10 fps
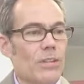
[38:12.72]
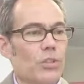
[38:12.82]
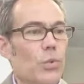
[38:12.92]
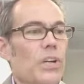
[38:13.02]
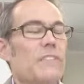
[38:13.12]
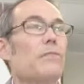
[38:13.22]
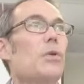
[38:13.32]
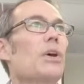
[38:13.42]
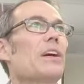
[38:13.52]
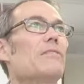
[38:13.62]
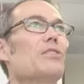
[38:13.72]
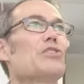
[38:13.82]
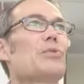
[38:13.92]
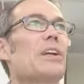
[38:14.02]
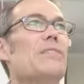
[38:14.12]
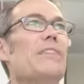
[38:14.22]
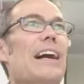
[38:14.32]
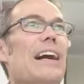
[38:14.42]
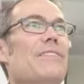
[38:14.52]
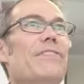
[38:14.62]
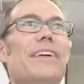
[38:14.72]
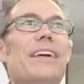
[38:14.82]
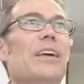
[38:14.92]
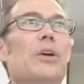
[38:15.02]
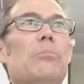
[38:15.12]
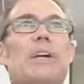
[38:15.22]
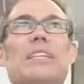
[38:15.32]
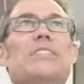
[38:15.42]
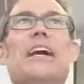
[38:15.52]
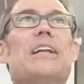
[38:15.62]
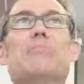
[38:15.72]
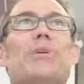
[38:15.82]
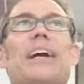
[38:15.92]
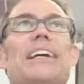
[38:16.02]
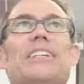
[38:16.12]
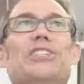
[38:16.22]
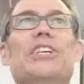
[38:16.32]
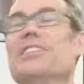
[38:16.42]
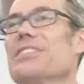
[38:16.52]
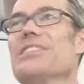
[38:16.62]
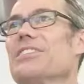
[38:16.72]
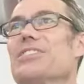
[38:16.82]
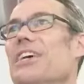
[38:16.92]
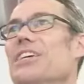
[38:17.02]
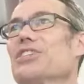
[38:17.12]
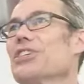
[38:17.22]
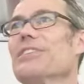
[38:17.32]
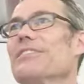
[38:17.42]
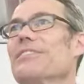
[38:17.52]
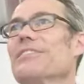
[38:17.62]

24 and verse 25, but it's not a break in Jesus' discussion.